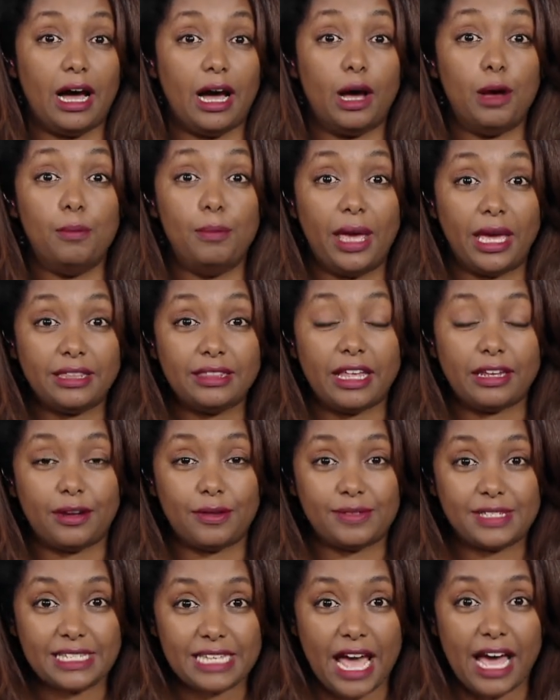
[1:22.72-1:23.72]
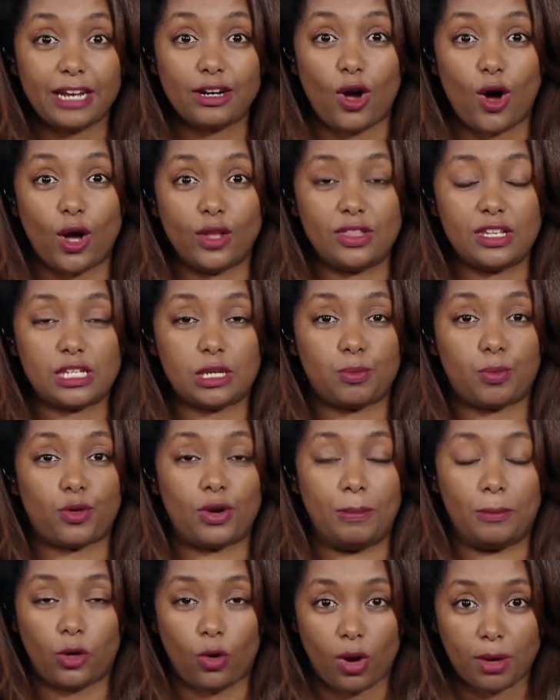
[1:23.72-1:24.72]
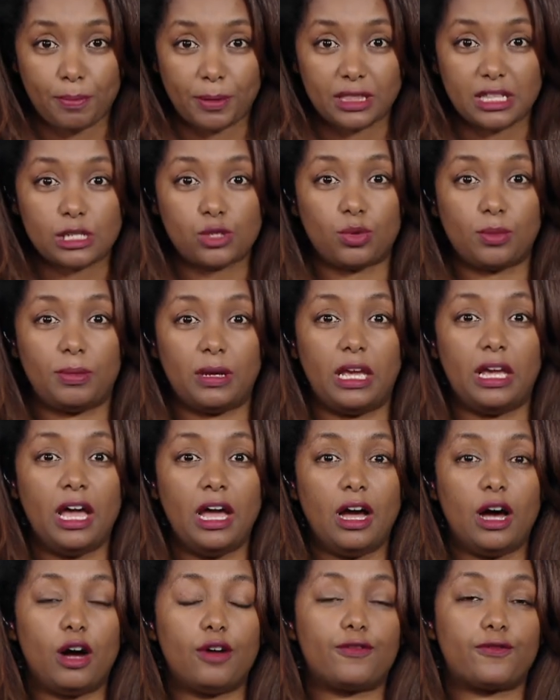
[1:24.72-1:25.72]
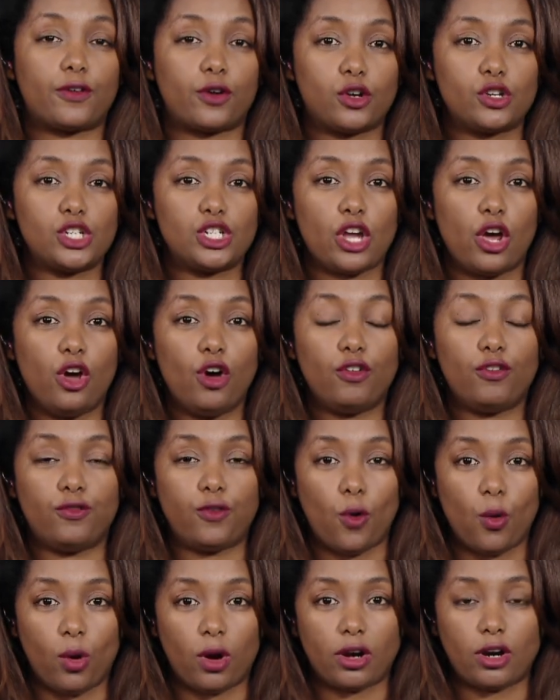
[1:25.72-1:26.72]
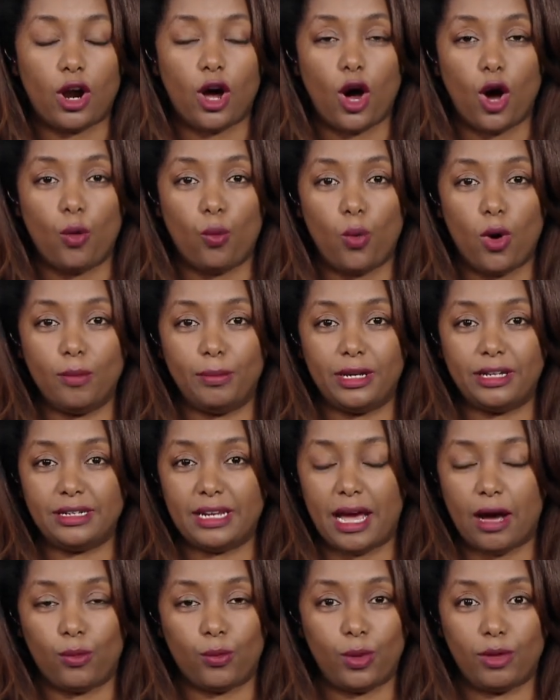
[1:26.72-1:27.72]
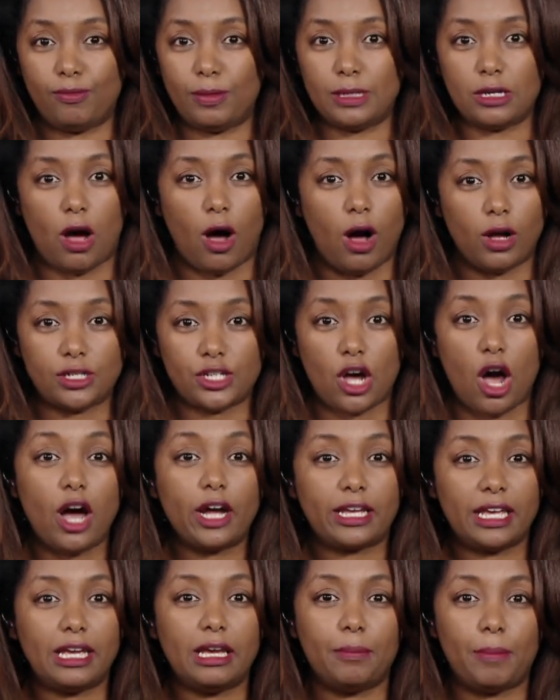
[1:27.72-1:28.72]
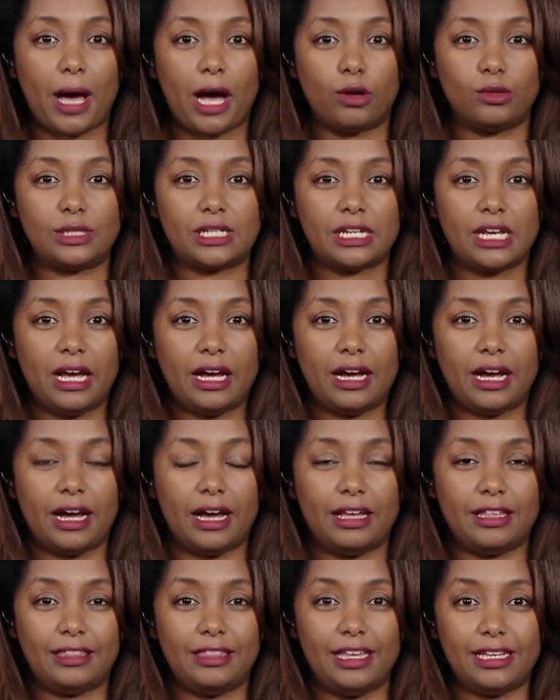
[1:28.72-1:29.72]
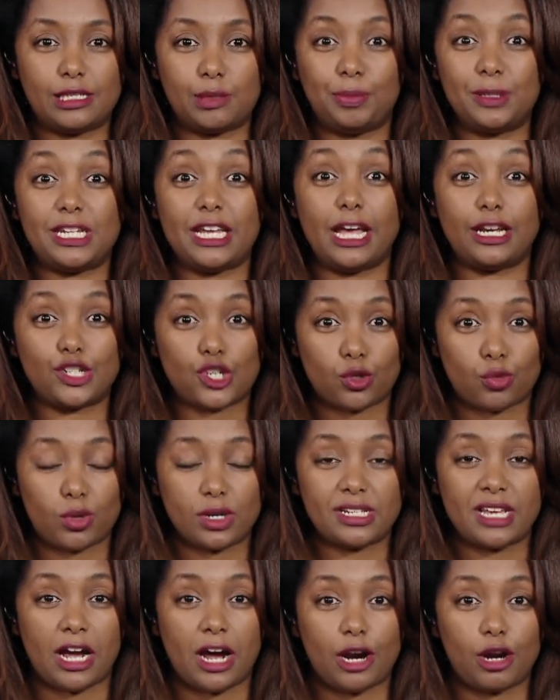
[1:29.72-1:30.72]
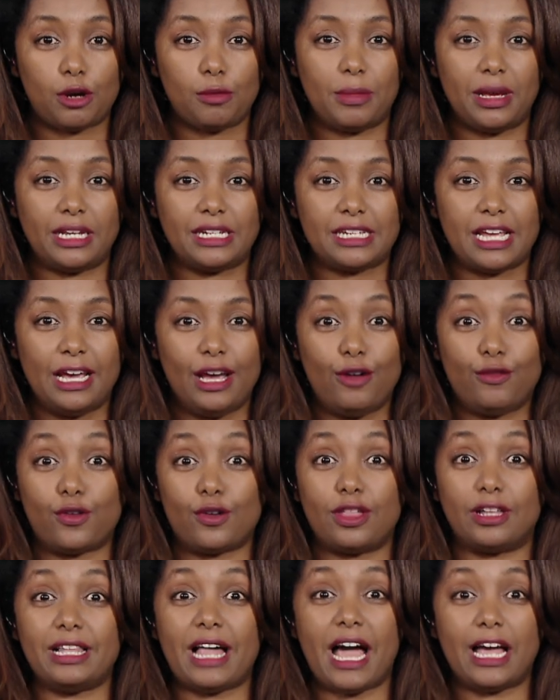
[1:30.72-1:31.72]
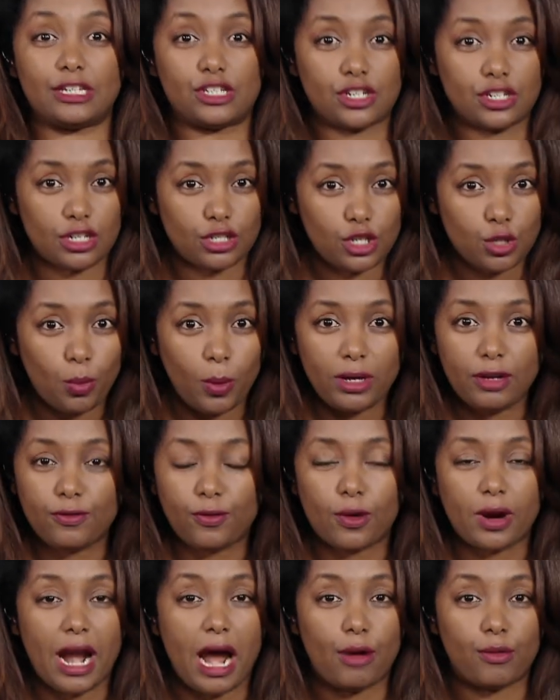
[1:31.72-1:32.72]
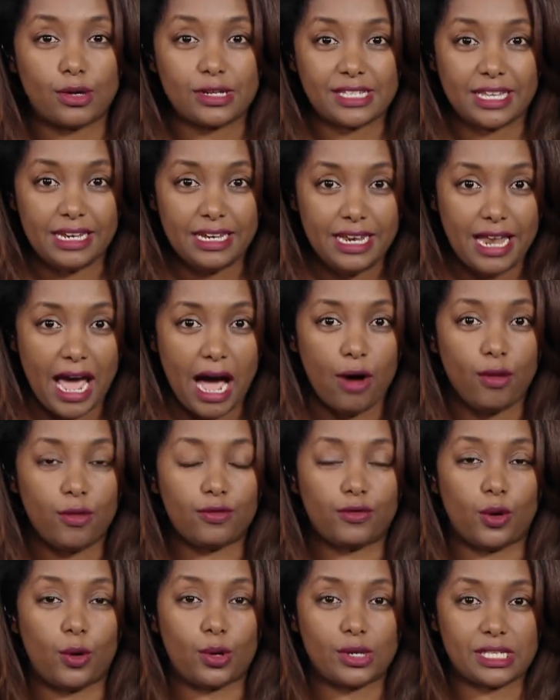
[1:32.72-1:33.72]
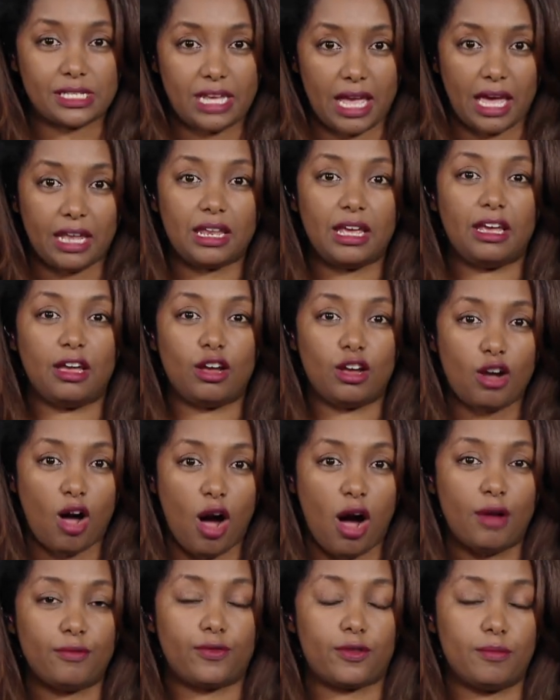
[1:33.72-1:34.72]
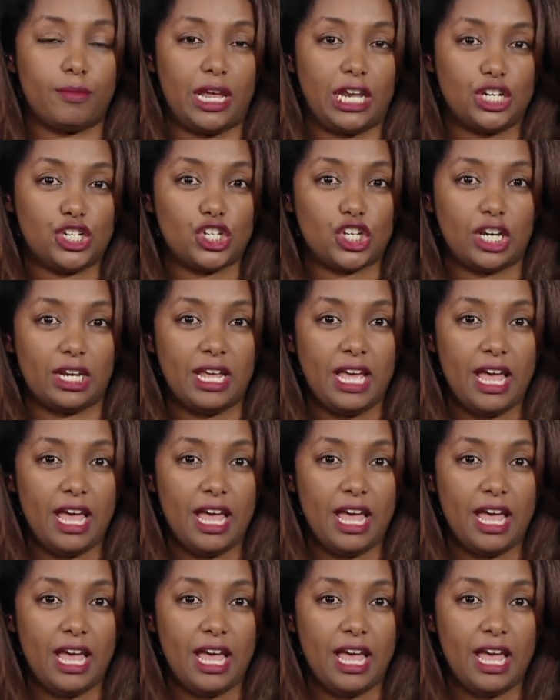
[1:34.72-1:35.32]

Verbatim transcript: men that have sat on the Supreme Court, but this would be a first for a woman. Now, we've been talking about this potential retirement for the last 24 hours. Now, of course, getting confirmation